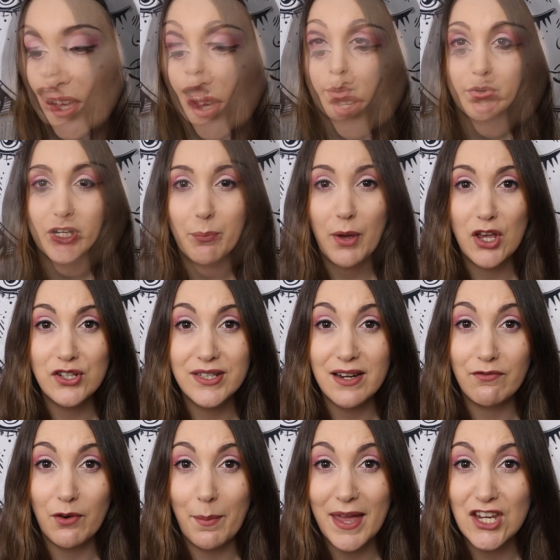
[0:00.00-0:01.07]
I'm going to post
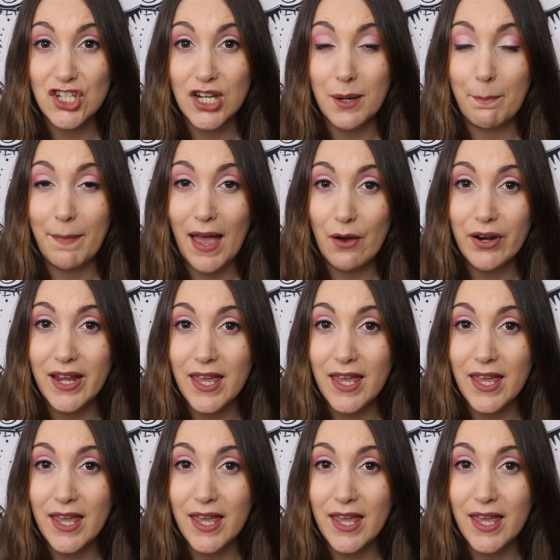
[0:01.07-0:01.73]
information about